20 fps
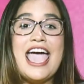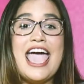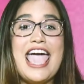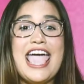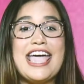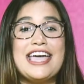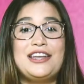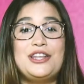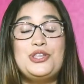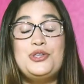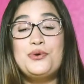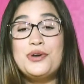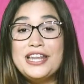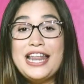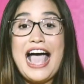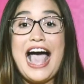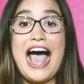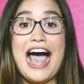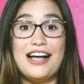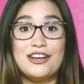and you can
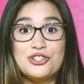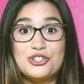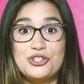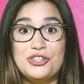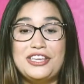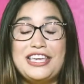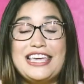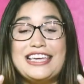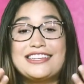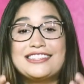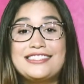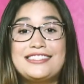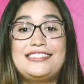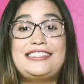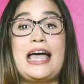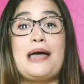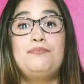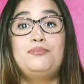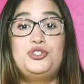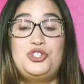actually
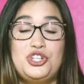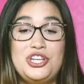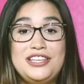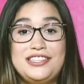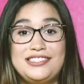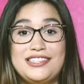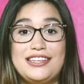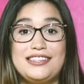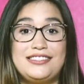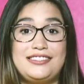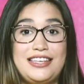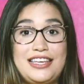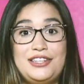accept Jesus